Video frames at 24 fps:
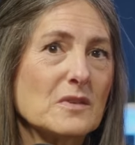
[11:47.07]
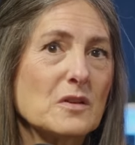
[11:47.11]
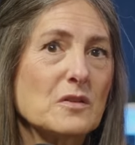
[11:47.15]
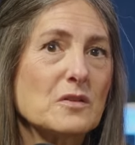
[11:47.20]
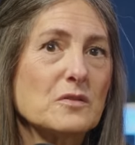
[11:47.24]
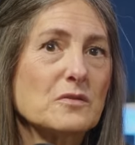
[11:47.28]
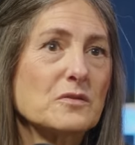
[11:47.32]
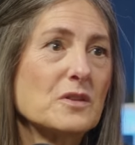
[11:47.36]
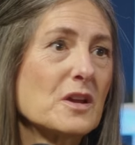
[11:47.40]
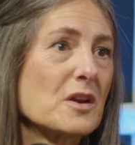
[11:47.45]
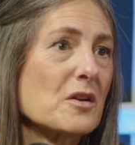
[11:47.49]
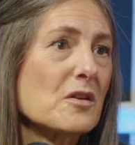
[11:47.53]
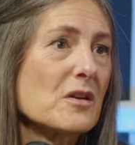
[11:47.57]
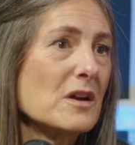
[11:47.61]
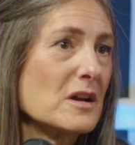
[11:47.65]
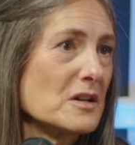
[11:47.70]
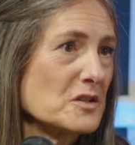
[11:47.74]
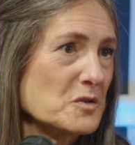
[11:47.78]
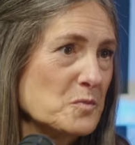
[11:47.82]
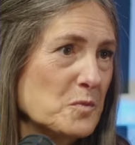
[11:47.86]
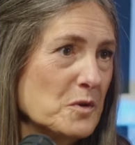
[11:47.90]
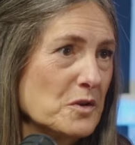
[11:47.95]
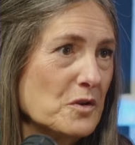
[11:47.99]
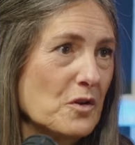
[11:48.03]
their
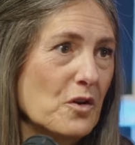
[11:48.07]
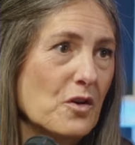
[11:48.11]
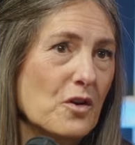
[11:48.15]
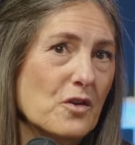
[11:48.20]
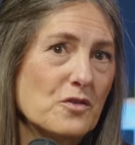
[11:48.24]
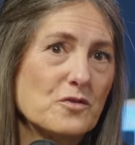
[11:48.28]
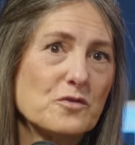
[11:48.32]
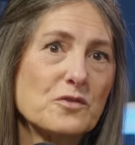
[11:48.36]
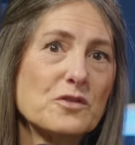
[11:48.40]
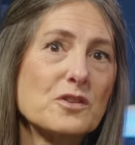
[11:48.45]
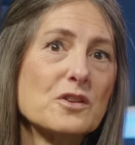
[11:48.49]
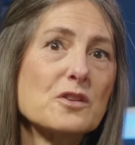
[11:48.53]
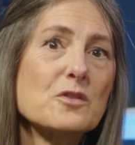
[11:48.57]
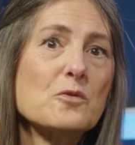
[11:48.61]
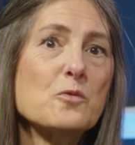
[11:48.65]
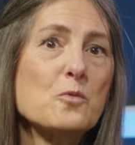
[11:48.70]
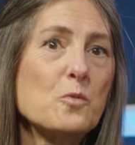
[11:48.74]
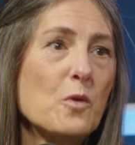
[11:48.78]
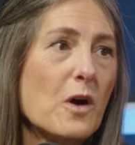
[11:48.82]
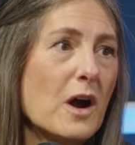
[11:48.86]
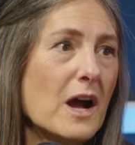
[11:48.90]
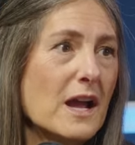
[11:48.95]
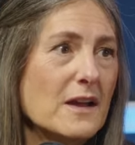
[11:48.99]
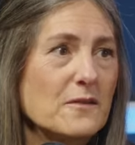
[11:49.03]
husband on or their
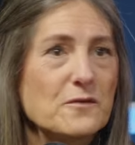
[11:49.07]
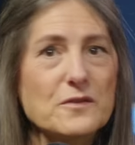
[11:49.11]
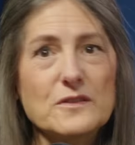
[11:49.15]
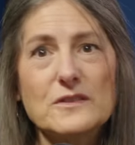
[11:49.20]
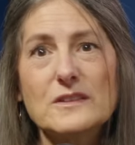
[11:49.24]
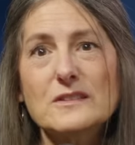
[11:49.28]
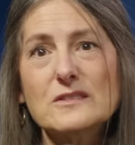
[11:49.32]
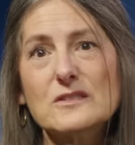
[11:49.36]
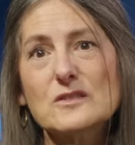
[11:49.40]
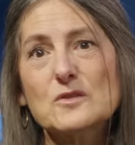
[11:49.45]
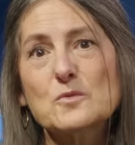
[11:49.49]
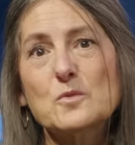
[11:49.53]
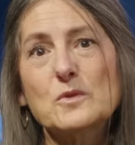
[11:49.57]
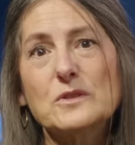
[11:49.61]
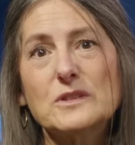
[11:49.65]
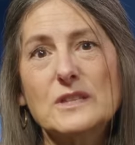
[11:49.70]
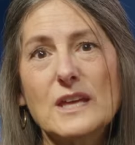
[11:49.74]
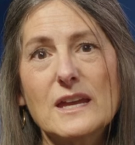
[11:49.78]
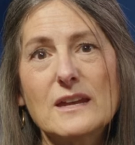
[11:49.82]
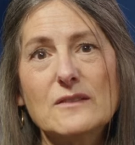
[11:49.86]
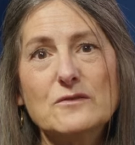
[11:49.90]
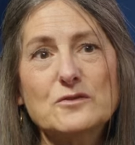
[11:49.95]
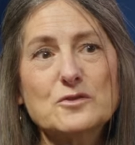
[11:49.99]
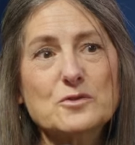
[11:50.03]
wife, and this is what
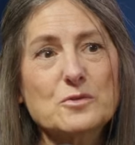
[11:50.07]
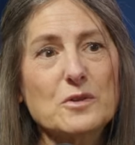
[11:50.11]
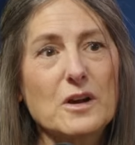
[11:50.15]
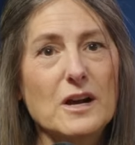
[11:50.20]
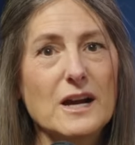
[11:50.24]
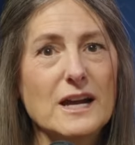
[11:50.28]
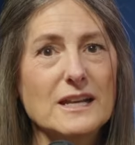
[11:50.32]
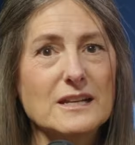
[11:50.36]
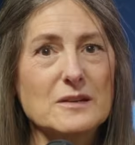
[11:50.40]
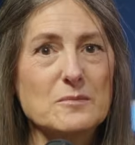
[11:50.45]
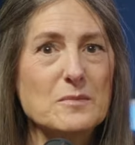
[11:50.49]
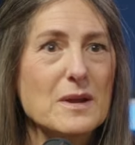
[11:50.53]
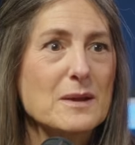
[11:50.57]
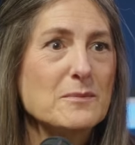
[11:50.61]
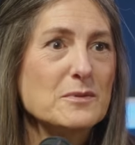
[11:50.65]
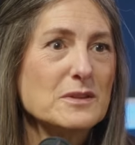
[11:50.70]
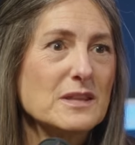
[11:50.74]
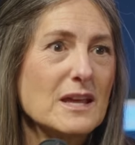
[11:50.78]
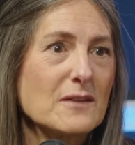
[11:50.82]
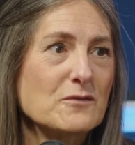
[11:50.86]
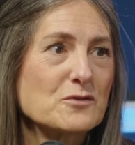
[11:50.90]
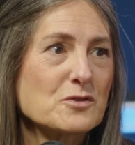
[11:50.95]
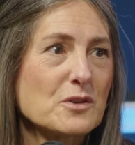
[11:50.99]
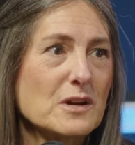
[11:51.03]
they've tried, and maybe
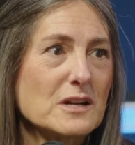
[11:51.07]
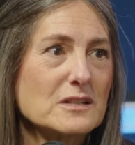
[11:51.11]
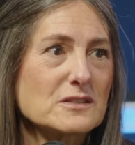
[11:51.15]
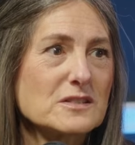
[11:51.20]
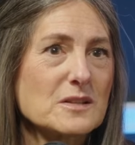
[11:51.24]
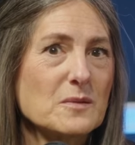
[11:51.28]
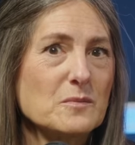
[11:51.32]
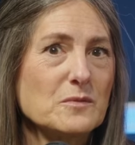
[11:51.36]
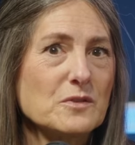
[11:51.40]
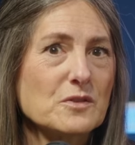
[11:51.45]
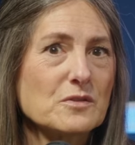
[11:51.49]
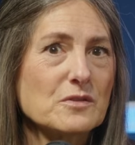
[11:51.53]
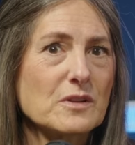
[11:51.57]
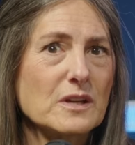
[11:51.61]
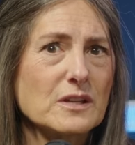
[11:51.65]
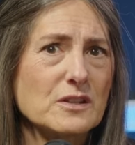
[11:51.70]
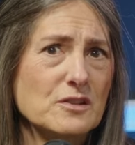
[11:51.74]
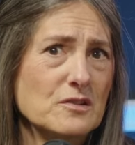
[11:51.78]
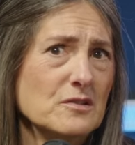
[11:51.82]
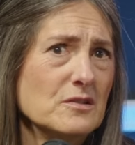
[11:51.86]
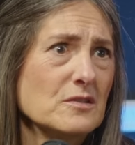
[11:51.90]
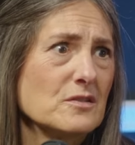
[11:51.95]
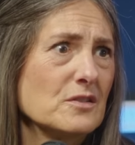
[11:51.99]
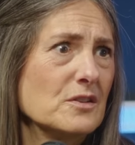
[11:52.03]
they've tried something you're like,
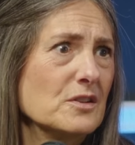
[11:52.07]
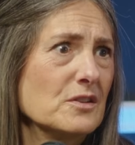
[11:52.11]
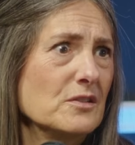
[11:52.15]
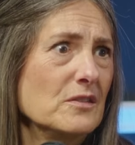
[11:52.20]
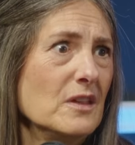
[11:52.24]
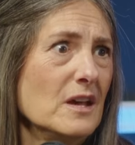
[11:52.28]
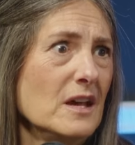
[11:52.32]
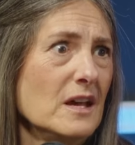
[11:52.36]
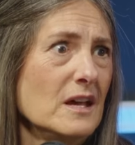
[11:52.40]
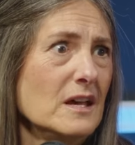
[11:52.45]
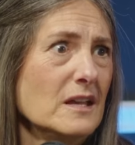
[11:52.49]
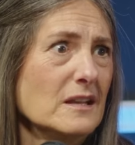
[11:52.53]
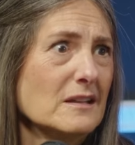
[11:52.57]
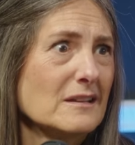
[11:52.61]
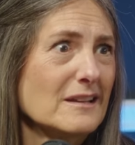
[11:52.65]
you can do that?